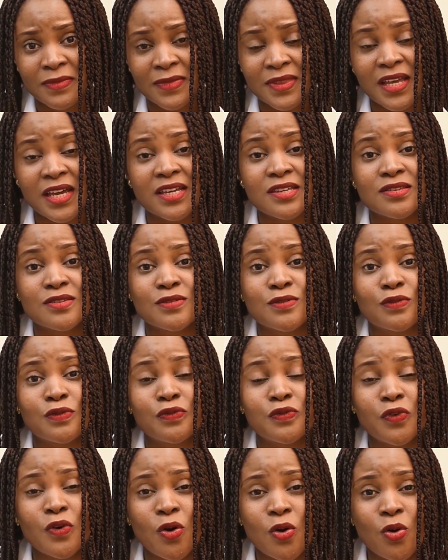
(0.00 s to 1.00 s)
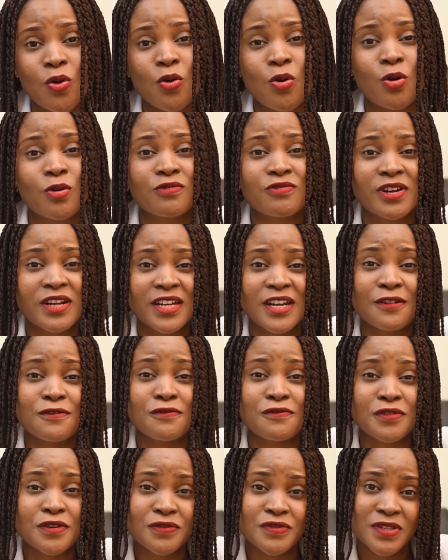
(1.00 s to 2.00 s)
That is
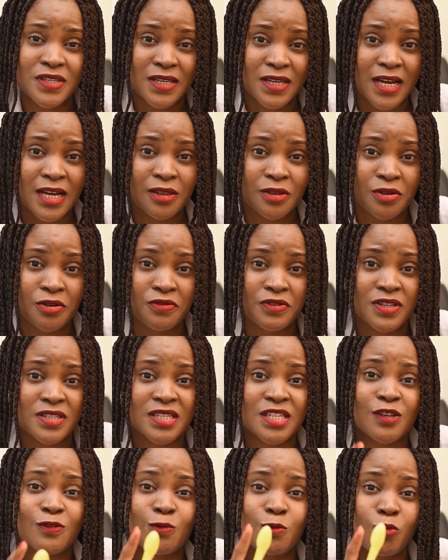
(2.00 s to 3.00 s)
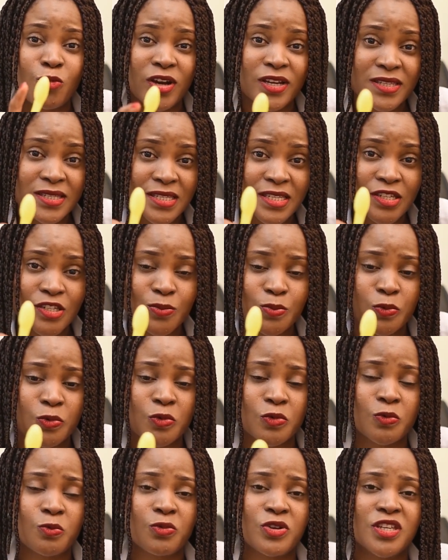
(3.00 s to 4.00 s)
450 calories. If 1
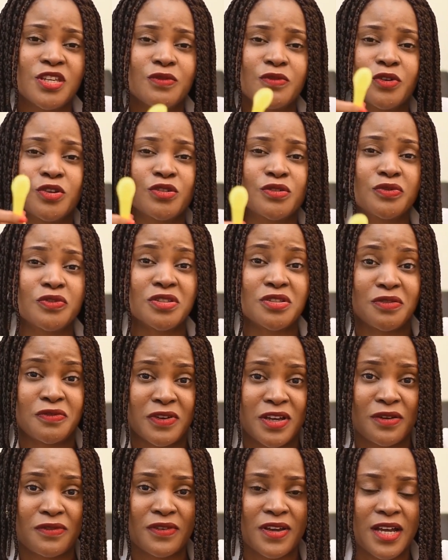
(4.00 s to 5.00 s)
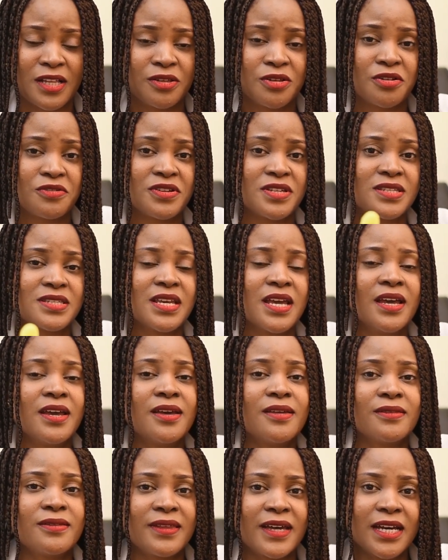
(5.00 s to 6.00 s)
teaspoon will give us 45 calories,
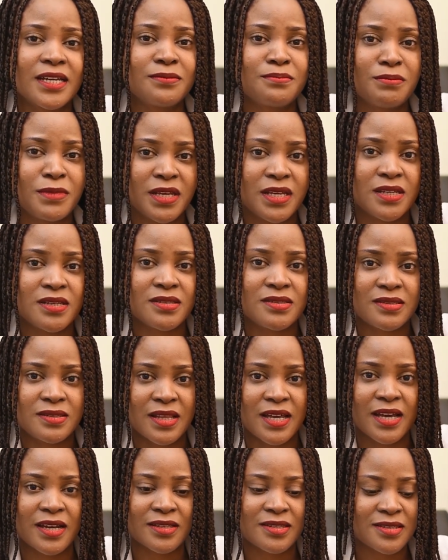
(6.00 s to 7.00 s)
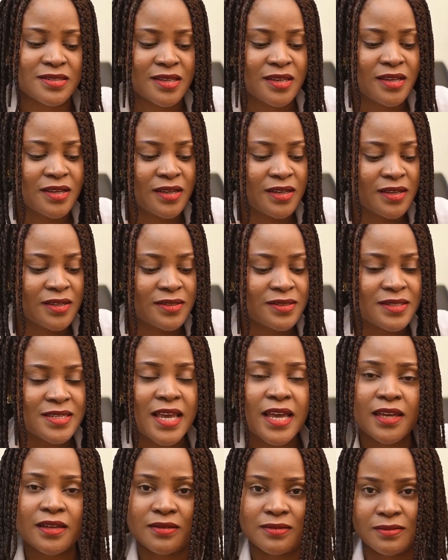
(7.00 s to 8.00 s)
that means that
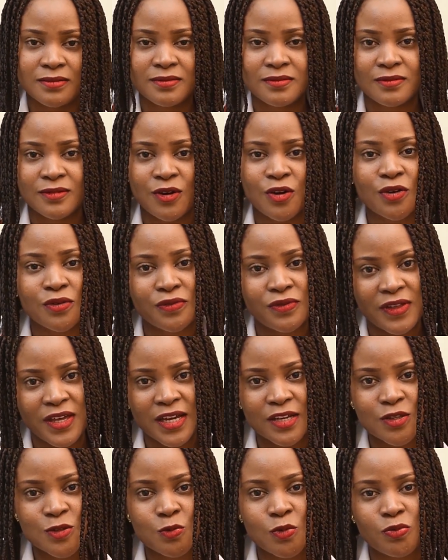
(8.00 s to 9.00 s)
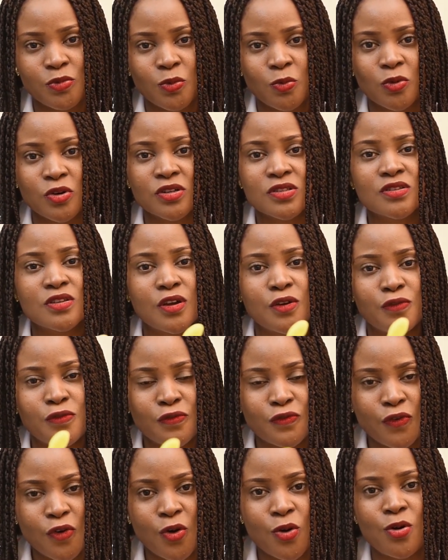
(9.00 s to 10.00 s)
10 of that will be what?
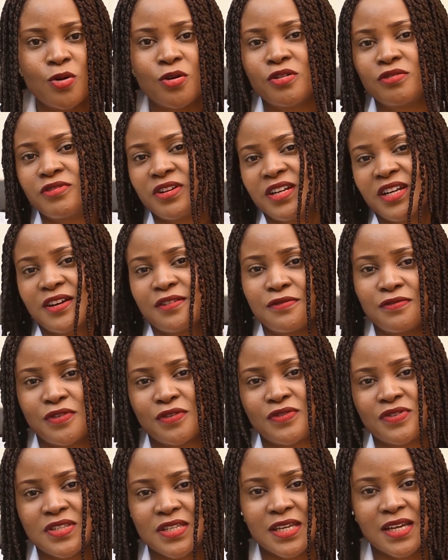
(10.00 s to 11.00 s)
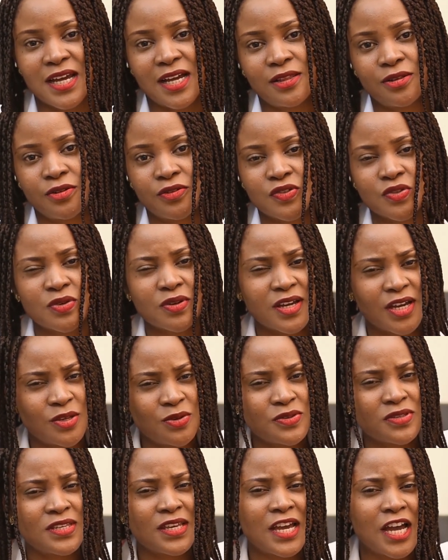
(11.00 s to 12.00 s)
450 calories. So can
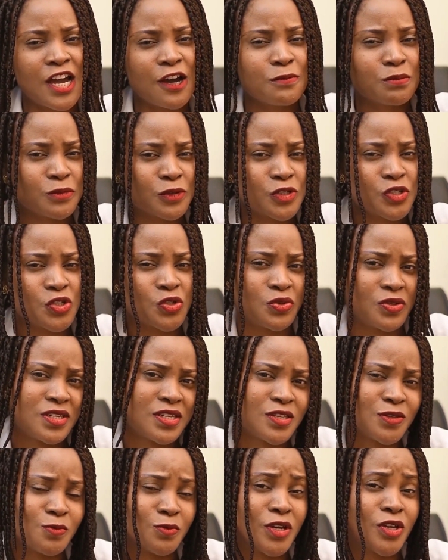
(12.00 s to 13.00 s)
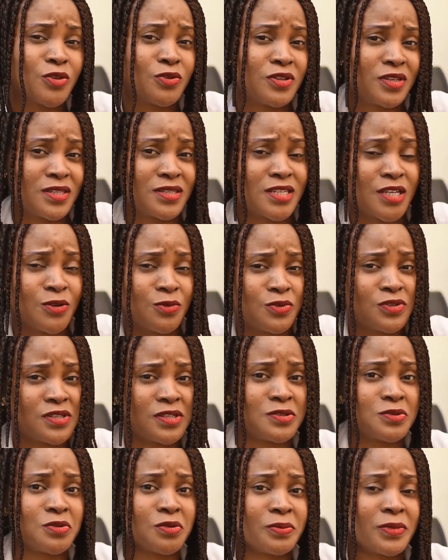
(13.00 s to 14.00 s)
you see how much you eat when you eat
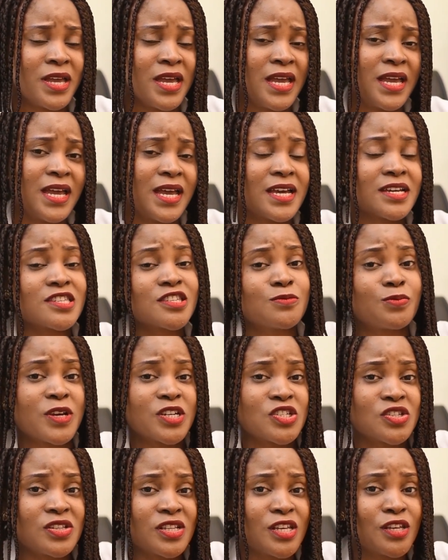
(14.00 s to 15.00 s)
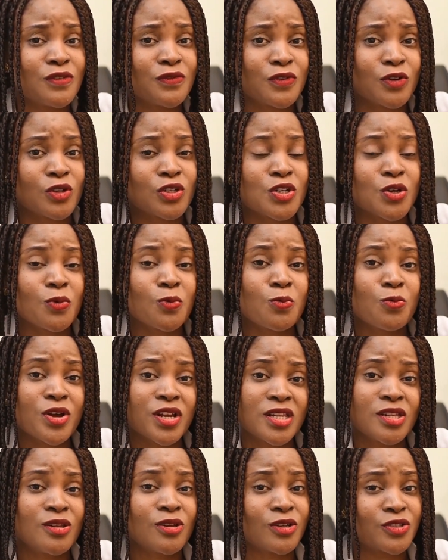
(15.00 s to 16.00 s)
Egusi soup? Especially if you're on a
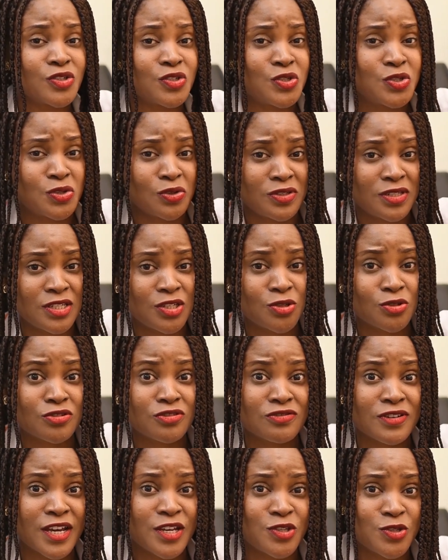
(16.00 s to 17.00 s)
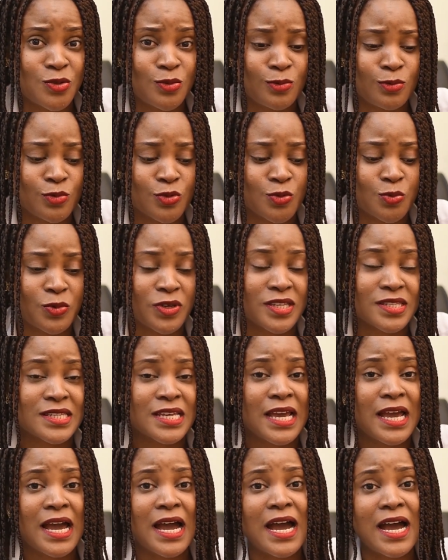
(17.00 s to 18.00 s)
weight loss journey, you're trying to lose weight
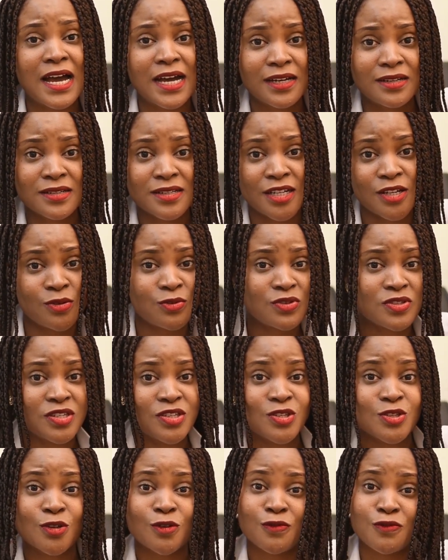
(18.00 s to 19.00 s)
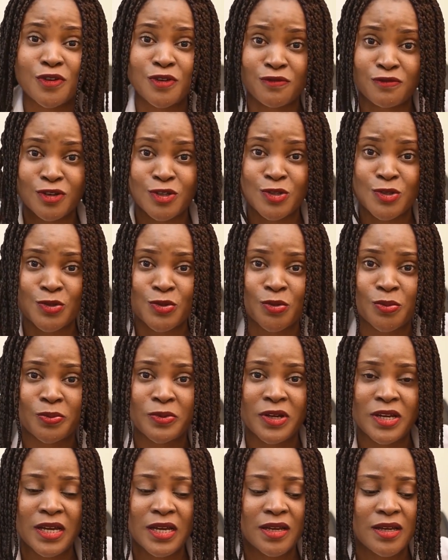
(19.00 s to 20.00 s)
and Egusi is your favorite soup.
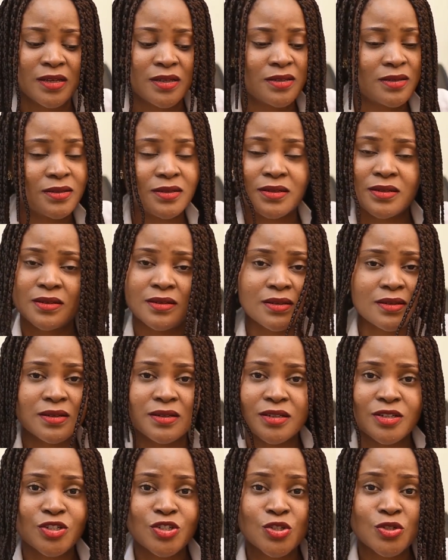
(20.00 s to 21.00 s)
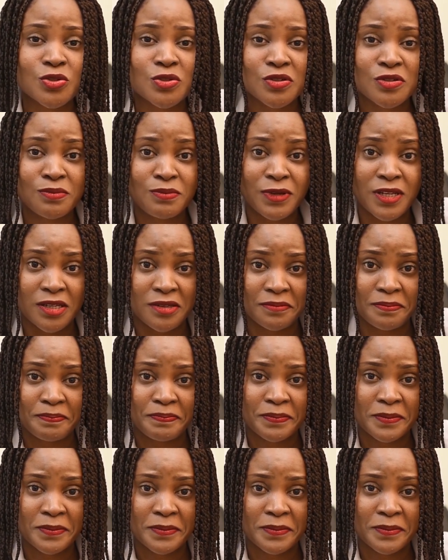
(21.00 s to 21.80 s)
It shouldn't be.